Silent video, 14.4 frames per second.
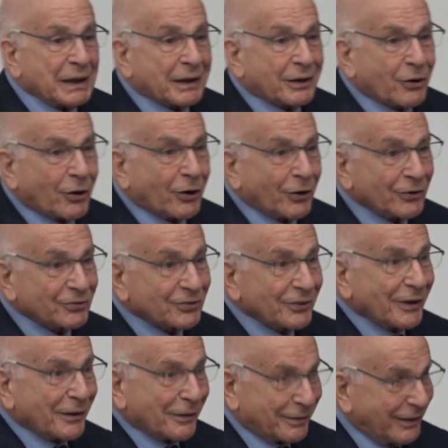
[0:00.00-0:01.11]

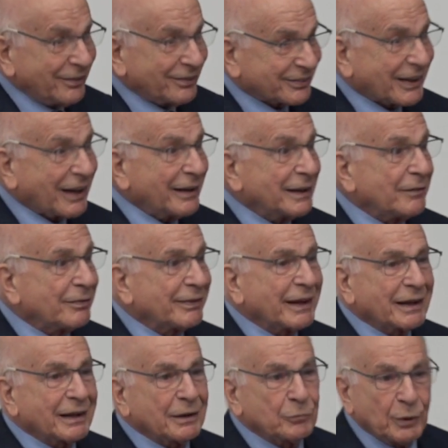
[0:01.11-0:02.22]
Because this kind of
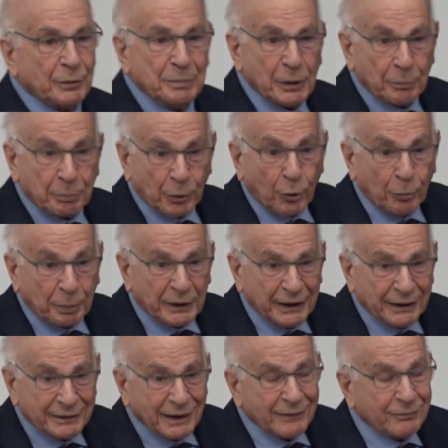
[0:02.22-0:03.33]
thinking would be
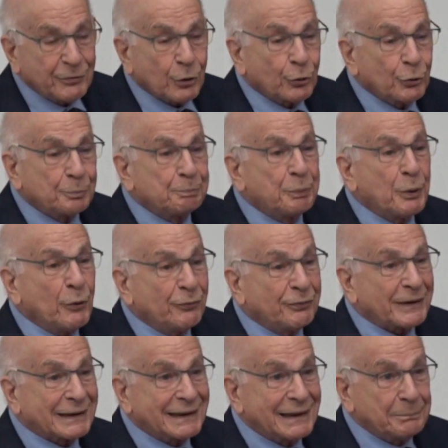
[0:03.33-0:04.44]
appropriate if you could
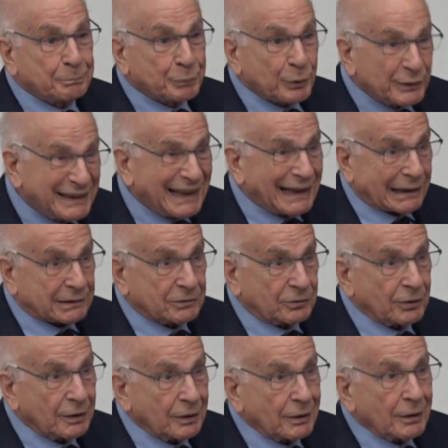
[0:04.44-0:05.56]
perfectly
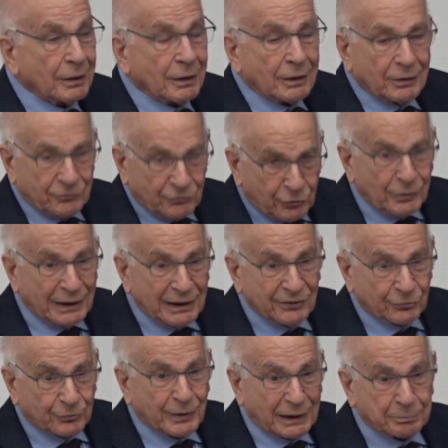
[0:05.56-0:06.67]
predict
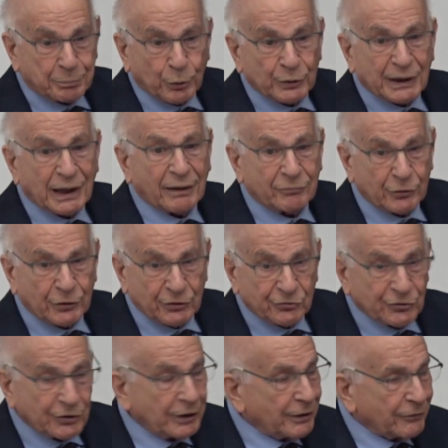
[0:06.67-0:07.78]
Julie's grade point
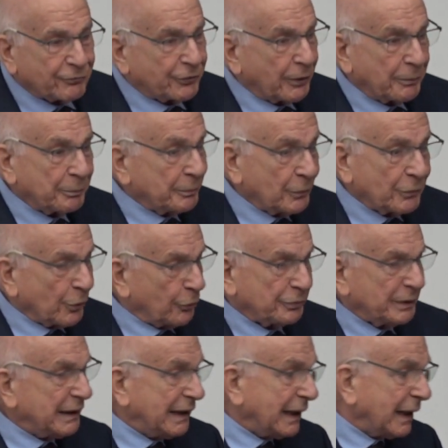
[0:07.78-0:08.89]
average from her
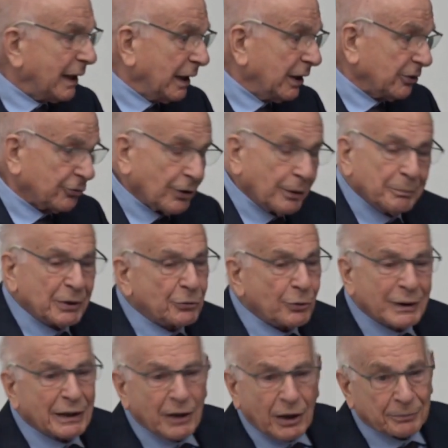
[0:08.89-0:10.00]
reading age, but
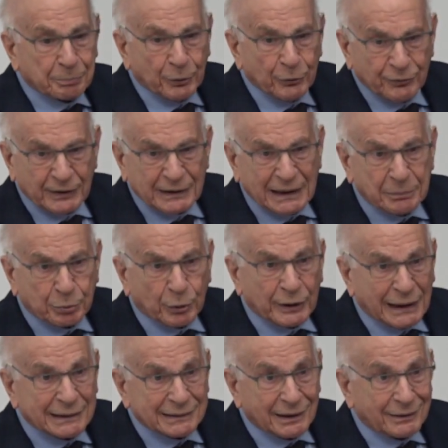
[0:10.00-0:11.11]
you cannot perfectly
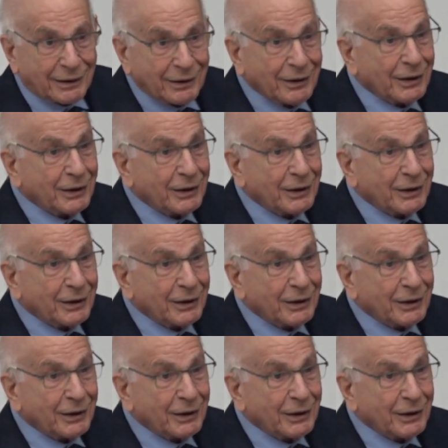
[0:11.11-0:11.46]
predict it.